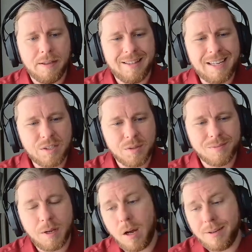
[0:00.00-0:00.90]
That's
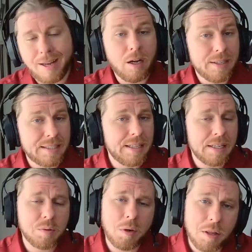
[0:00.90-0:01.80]
one
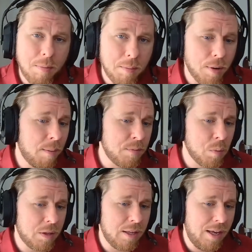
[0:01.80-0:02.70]
of the big problems
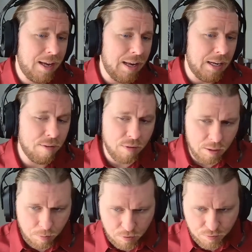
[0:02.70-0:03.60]
with any of
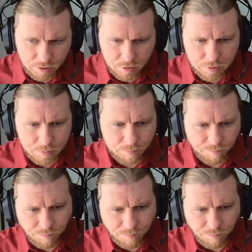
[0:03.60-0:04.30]
the approach vectors.